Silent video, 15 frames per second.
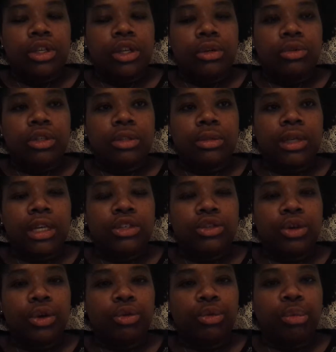you know, just because
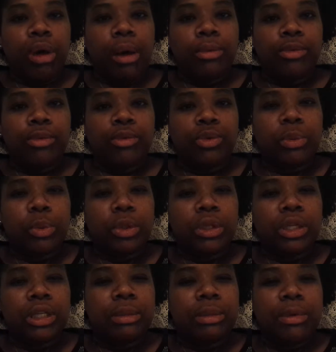you go through problems with someone
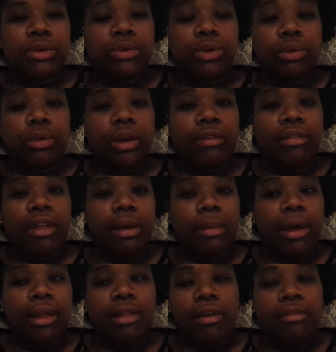doesn't mean you don't love
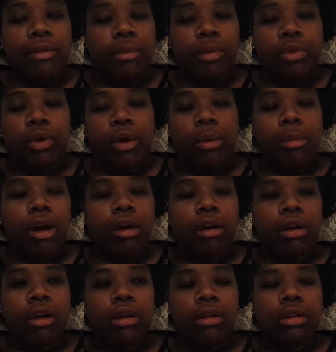them. I love him with all my
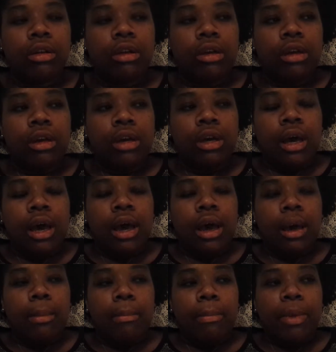heart.
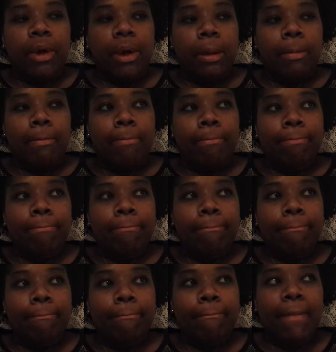But
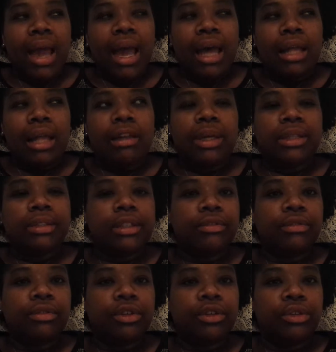I love
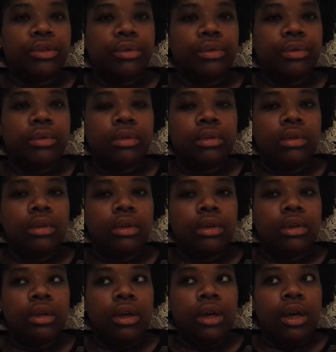myself too.
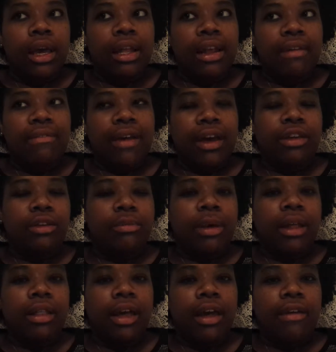And I value
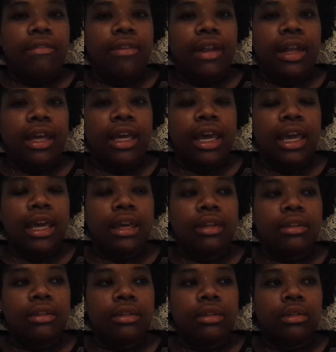my life, and I
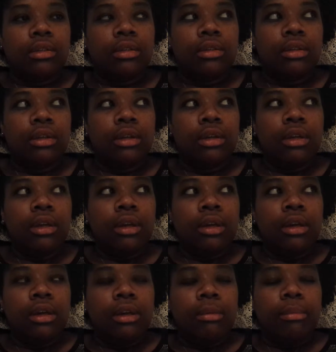can't
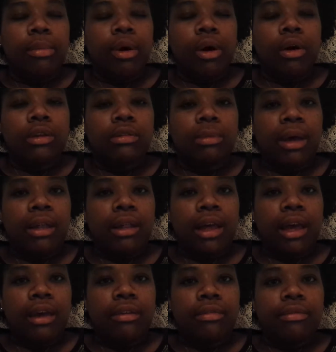pause my
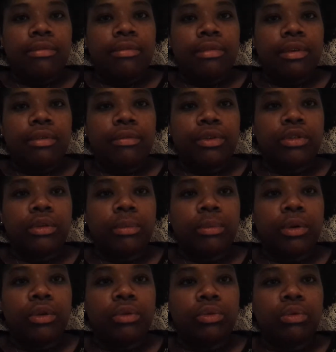life for
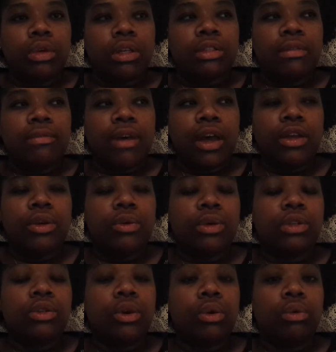someone who doesn't value
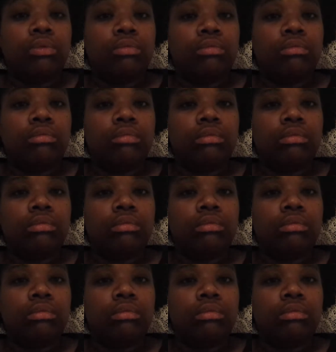his own.